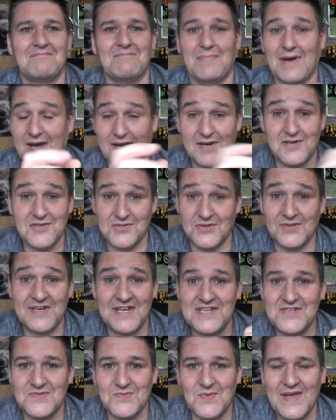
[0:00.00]
parts on
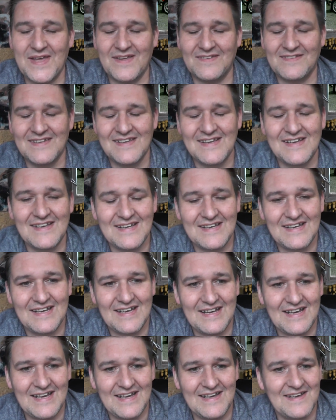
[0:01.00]
it as well.
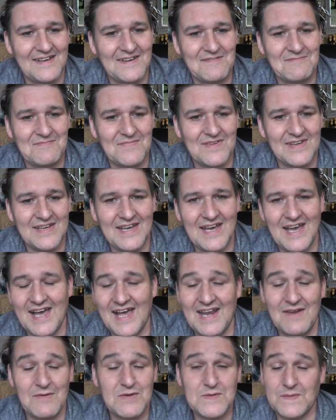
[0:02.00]
And
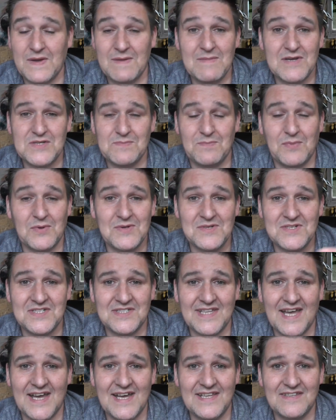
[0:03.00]
it was pretty much bog
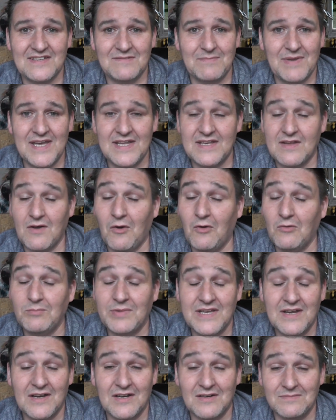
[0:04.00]
standard, but it had all
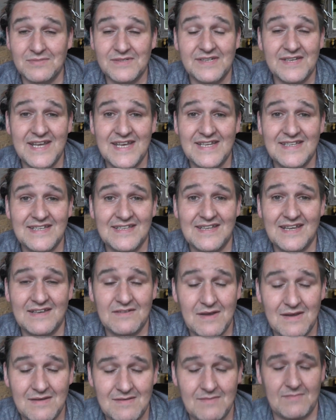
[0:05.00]
been upgraded,
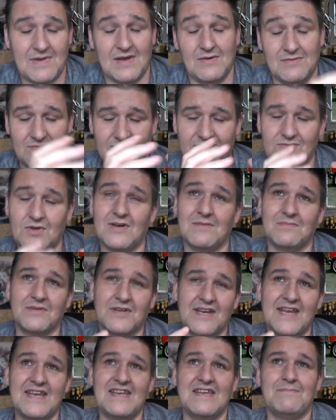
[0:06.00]
not
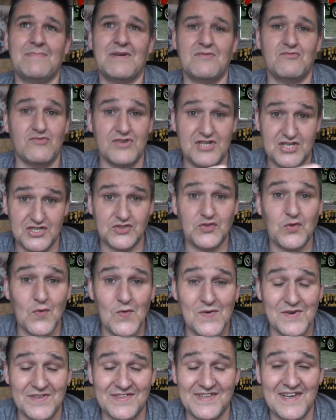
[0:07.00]
upgraded, but
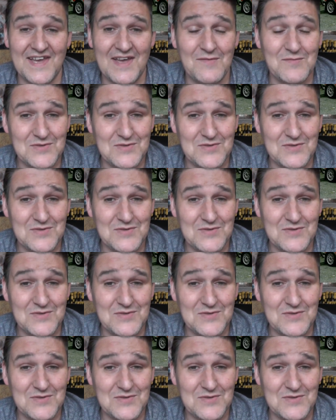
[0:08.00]
restored. It